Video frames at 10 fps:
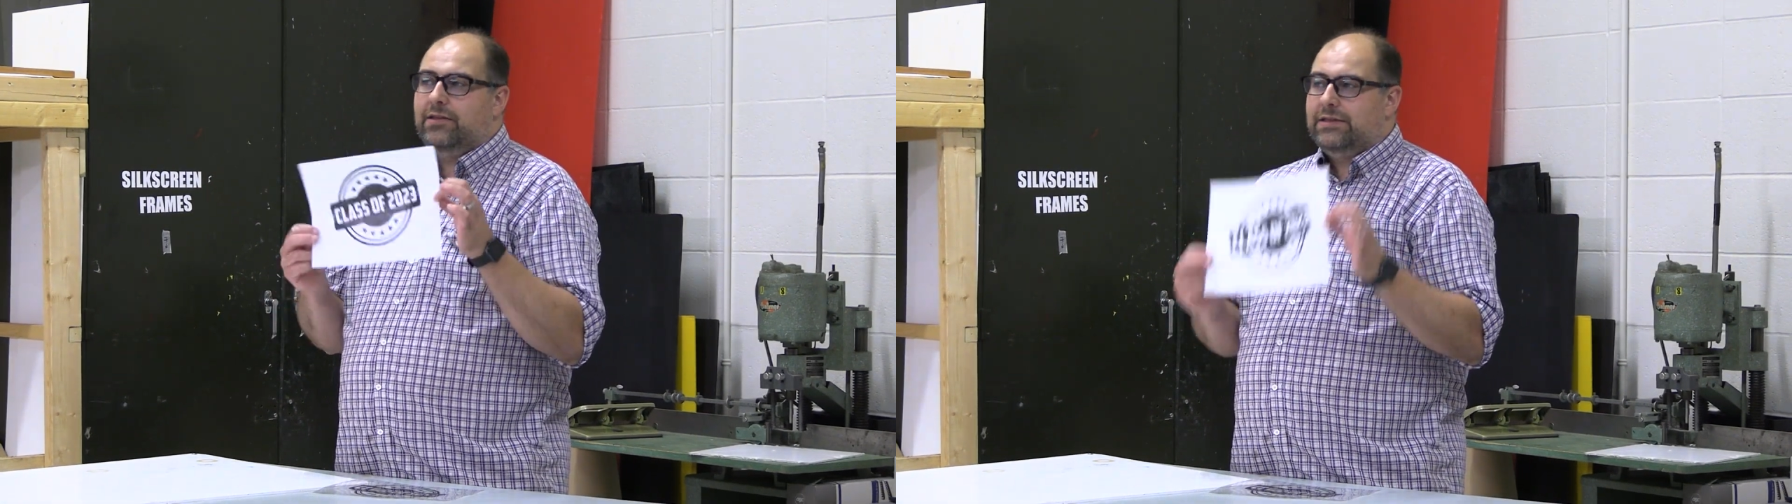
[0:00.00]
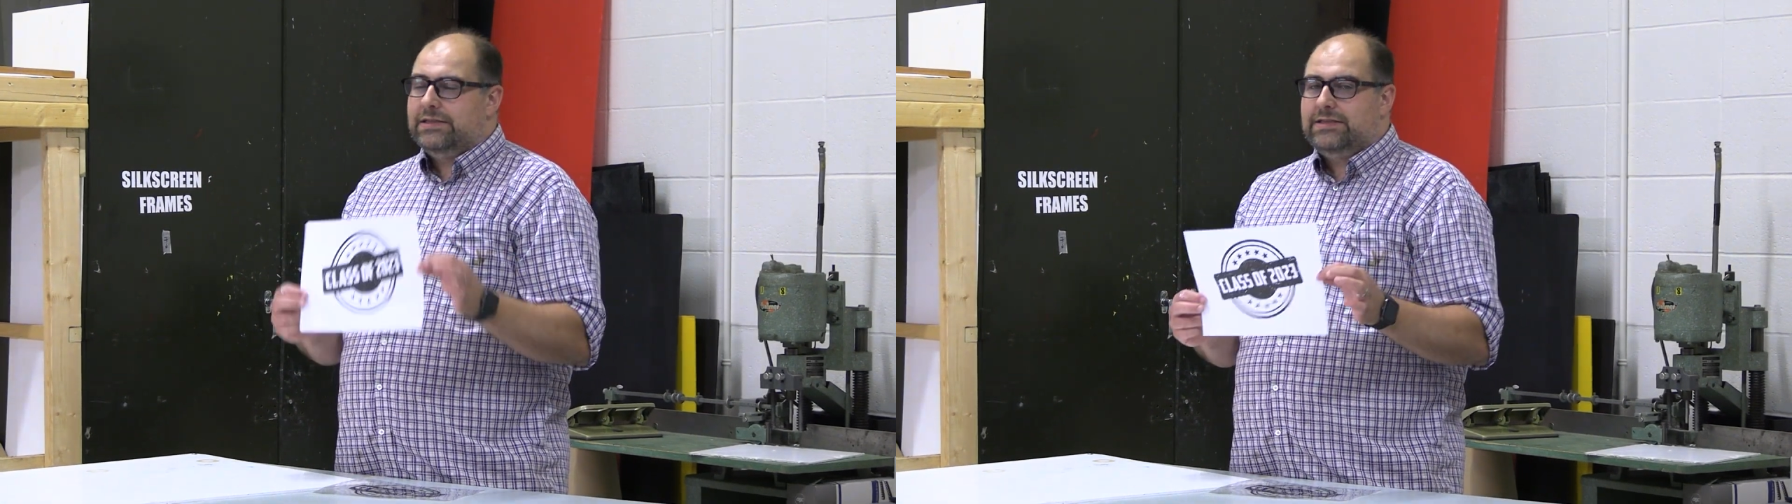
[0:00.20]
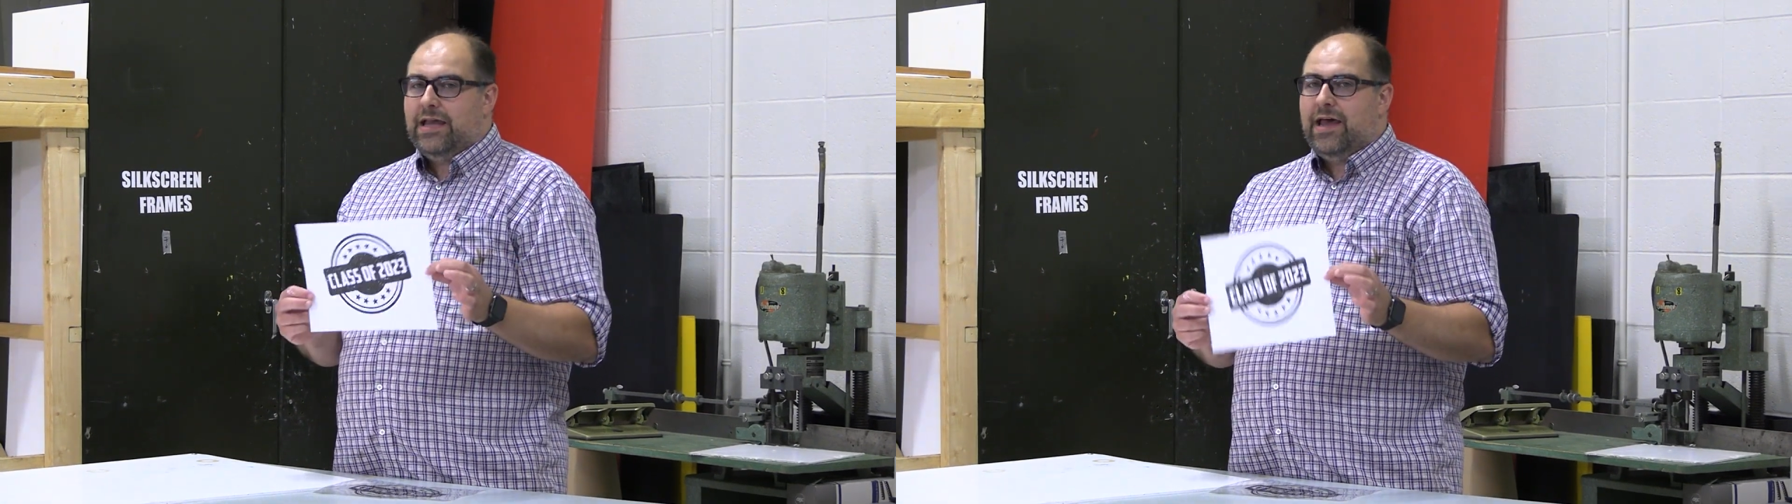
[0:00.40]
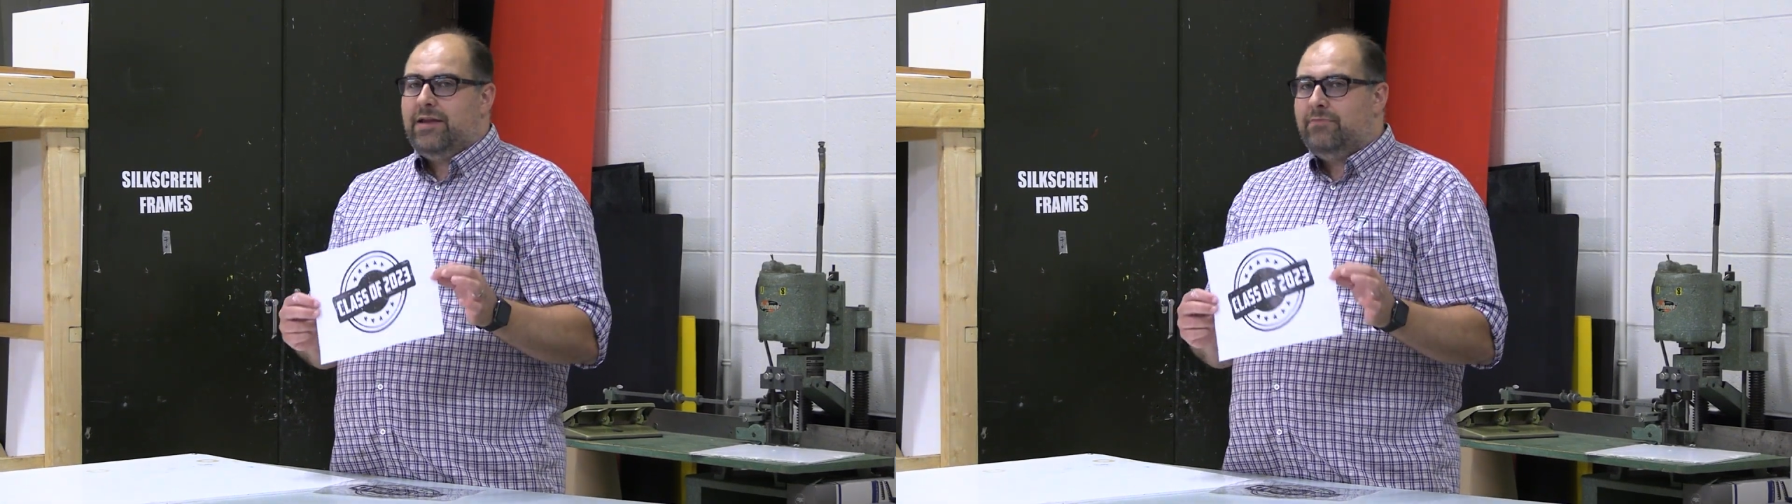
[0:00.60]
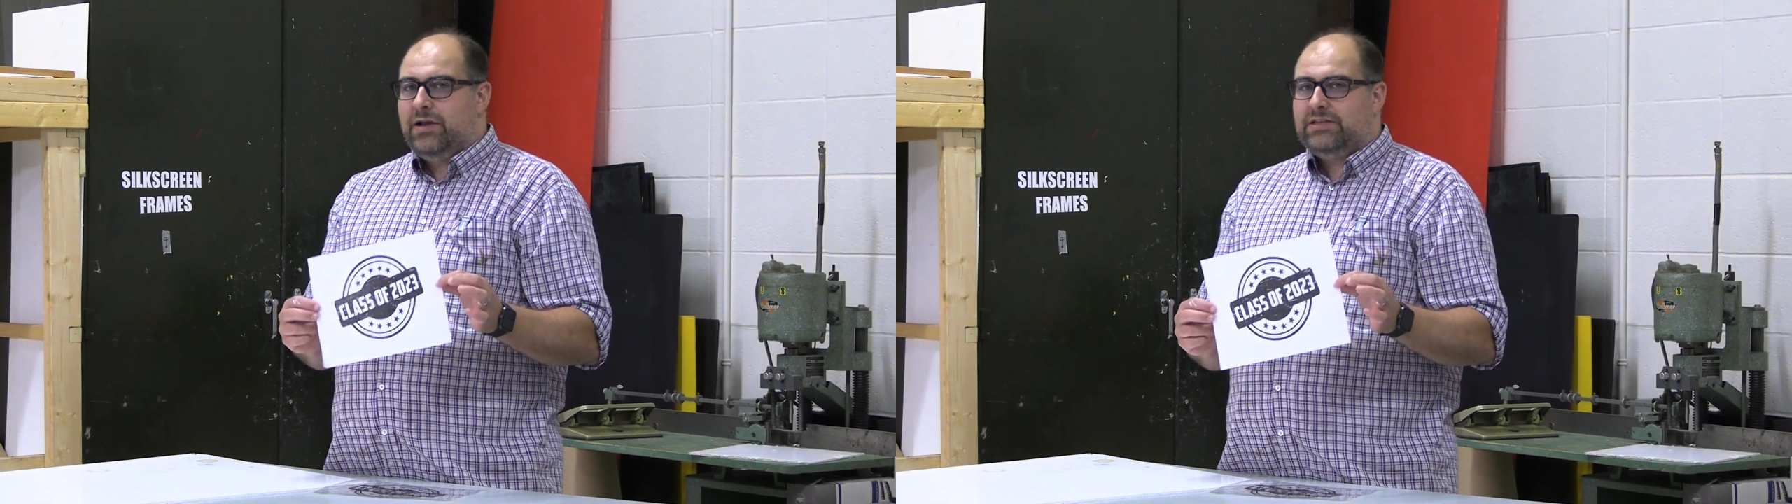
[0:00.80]
The
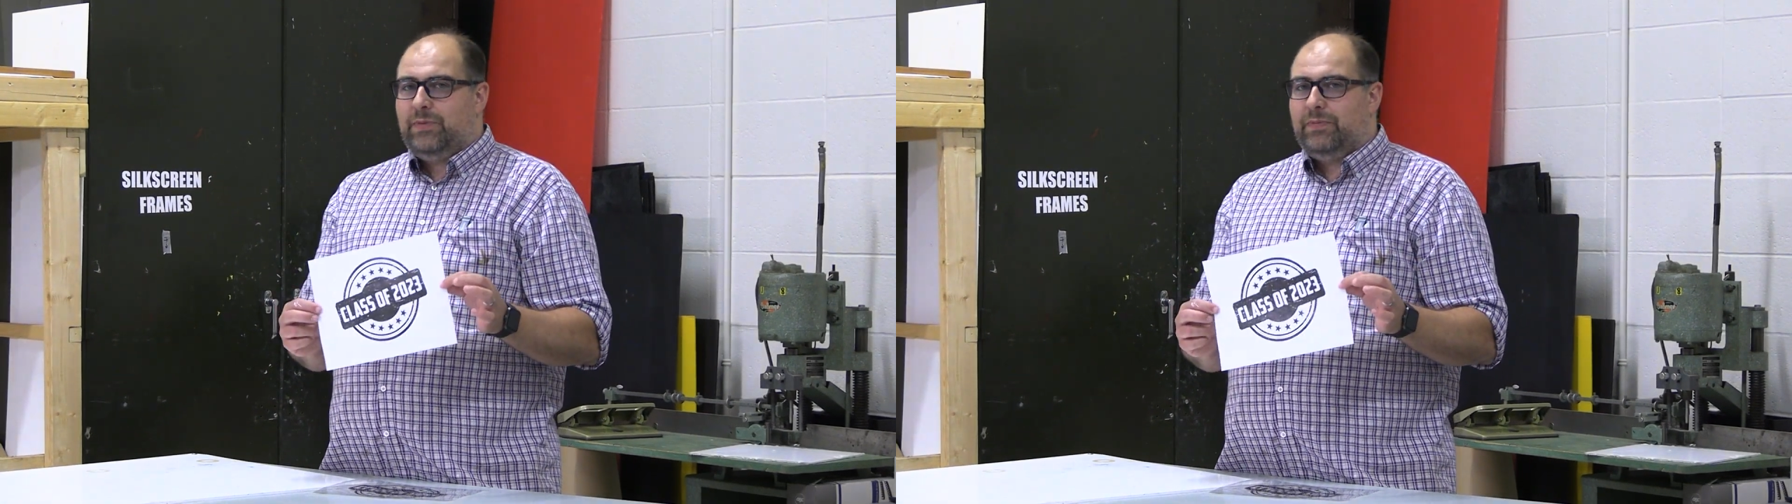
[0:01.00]
design must